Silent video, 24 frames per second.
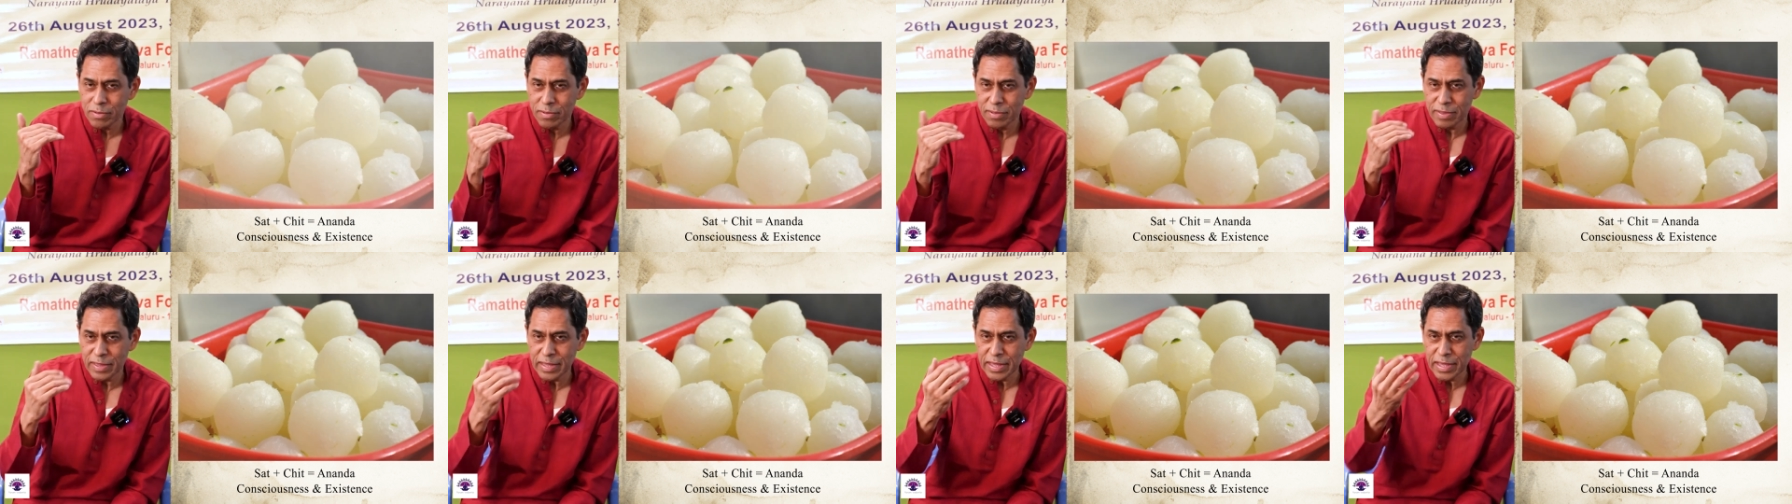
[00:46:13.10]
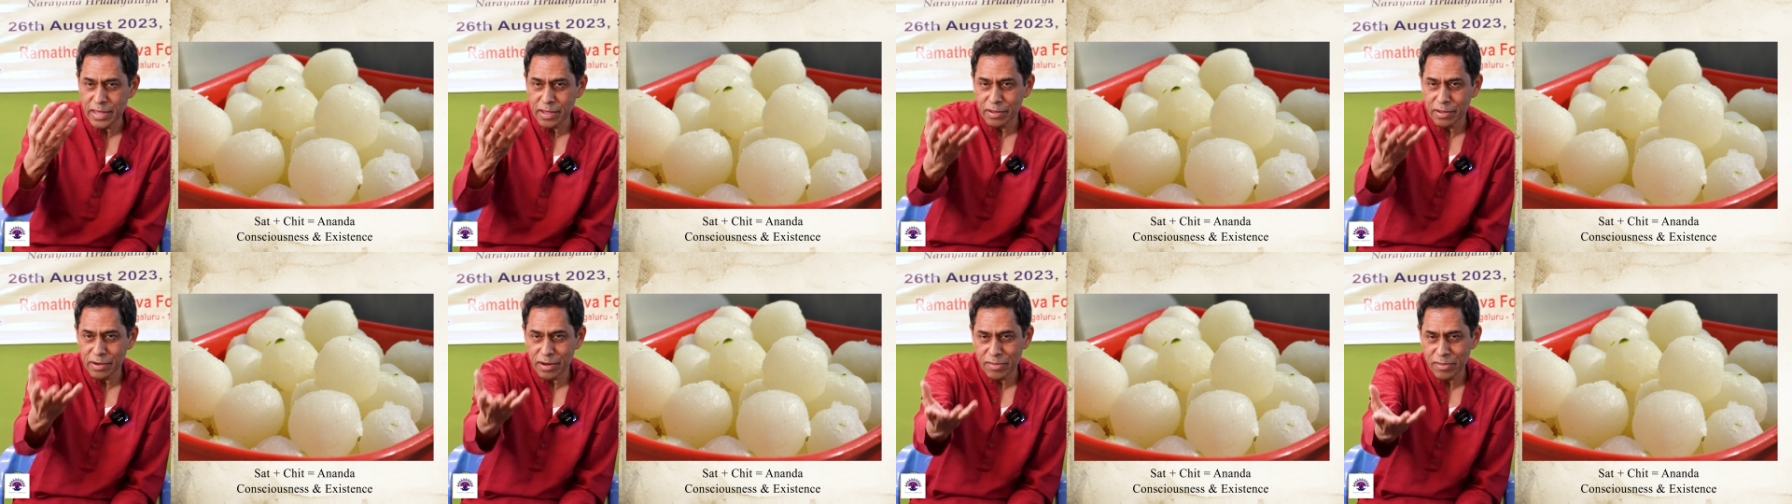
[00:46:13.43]

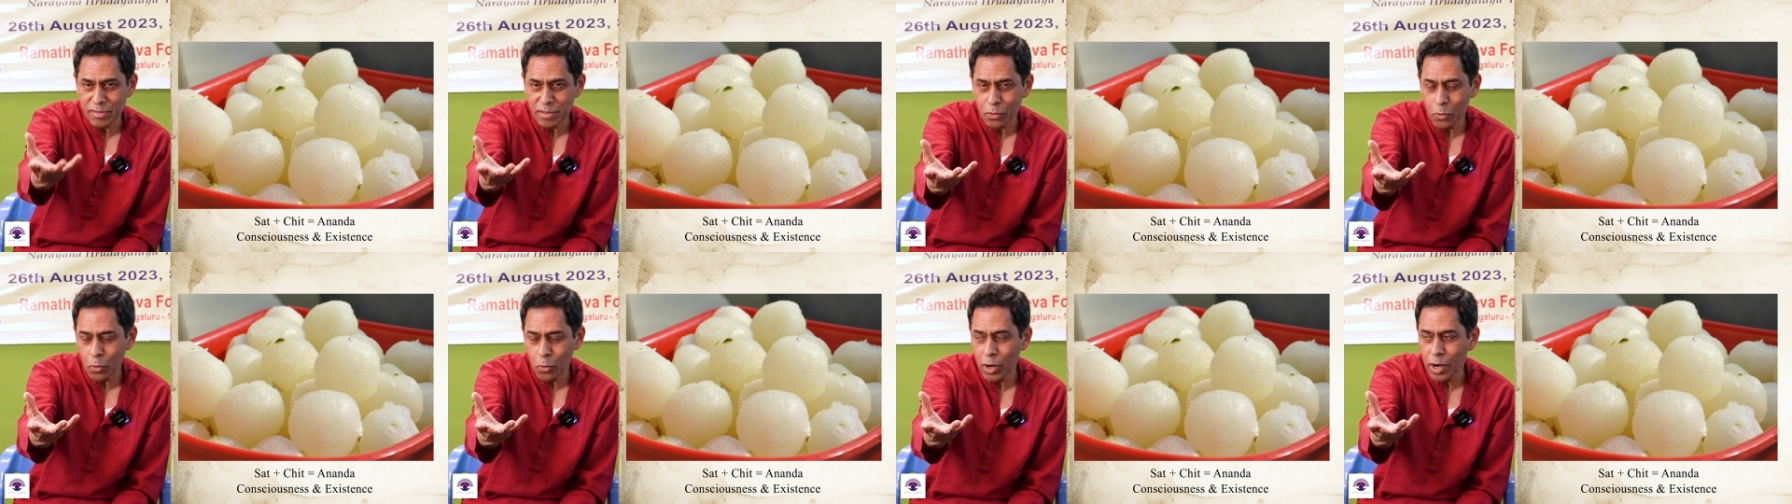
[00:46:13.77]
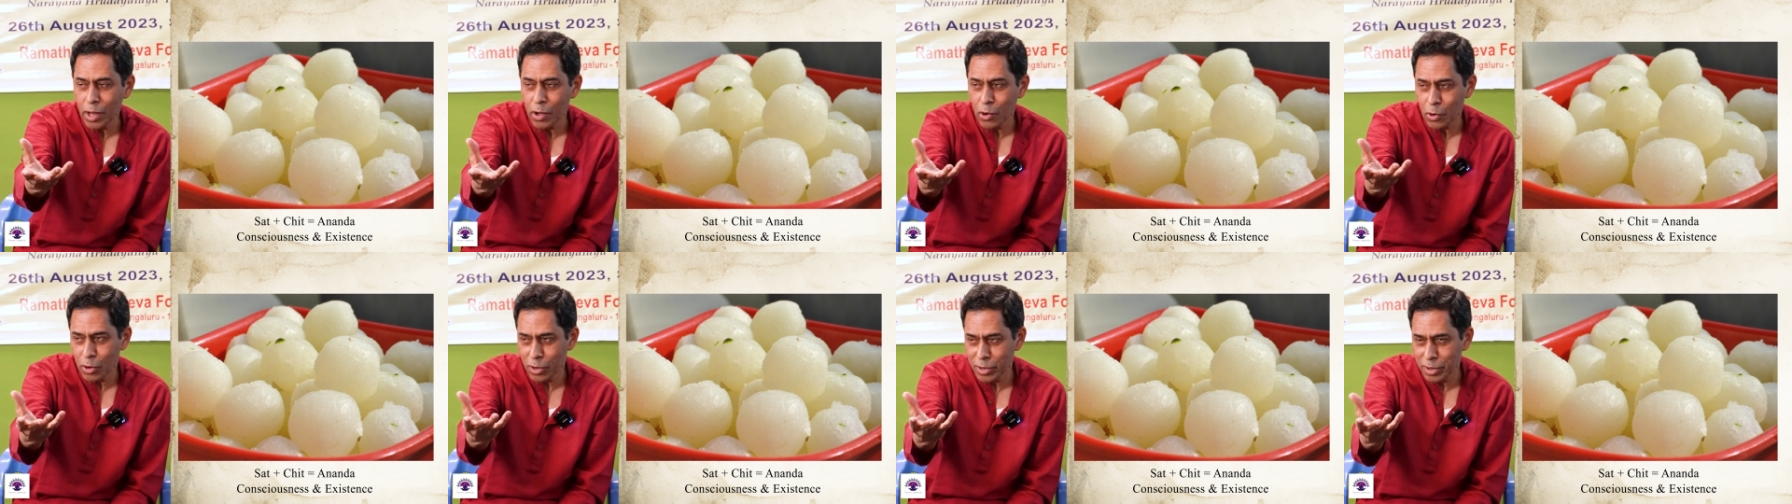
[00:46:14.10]
seeing
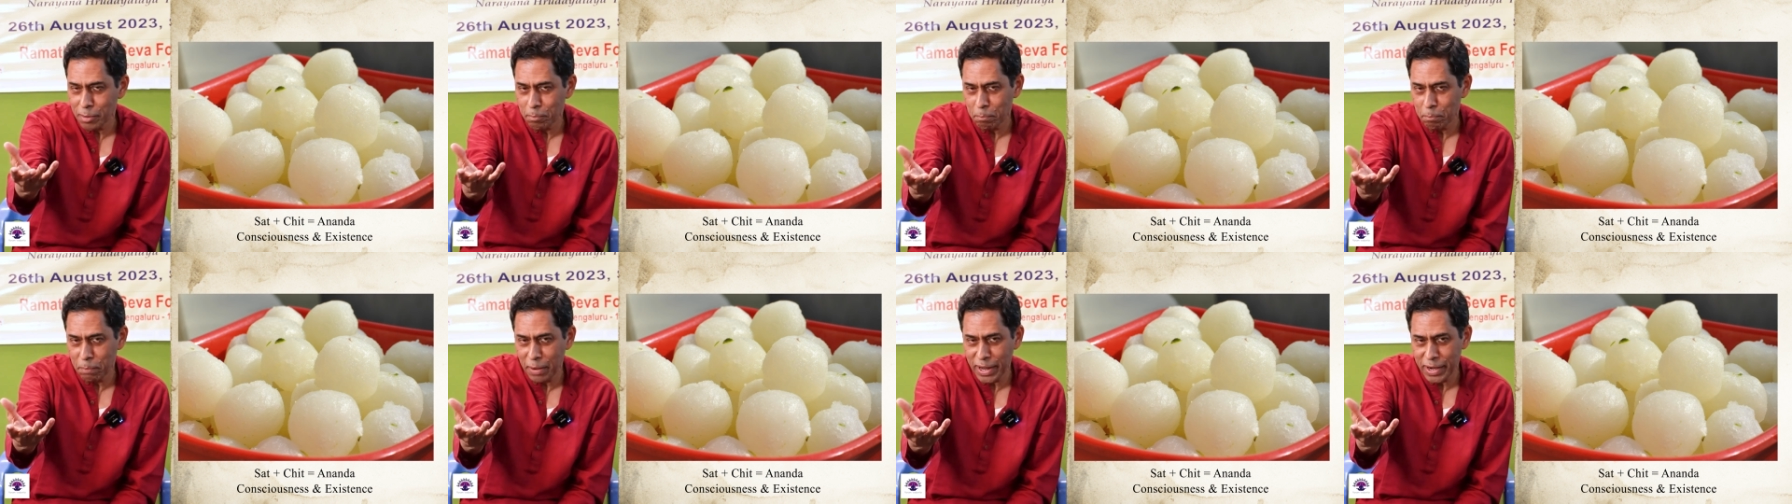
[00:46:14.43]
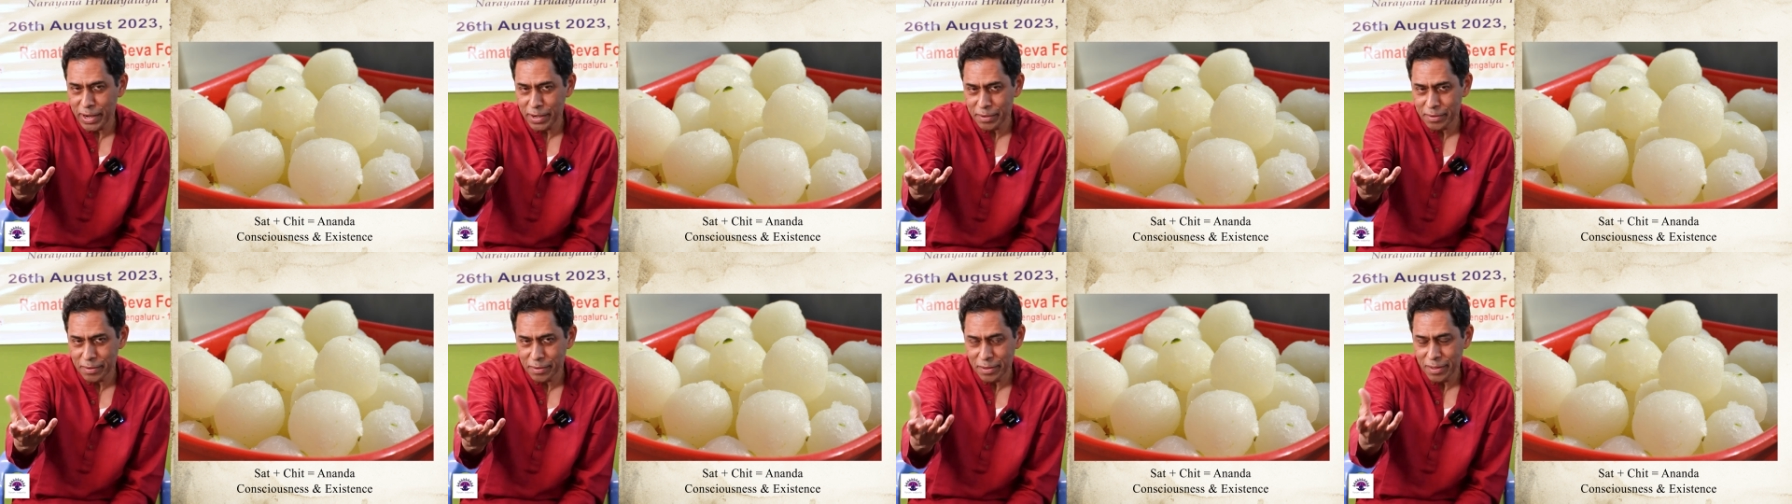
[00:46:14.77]
Rasagulla on a
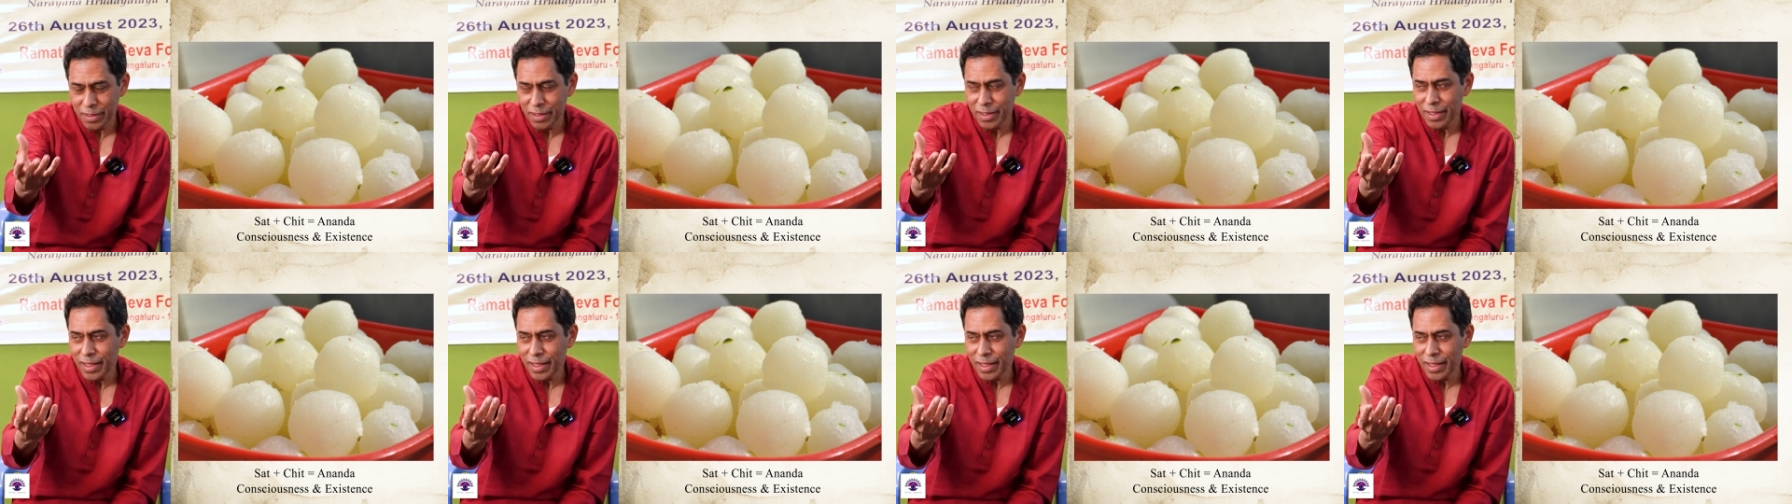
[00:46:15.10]
plate,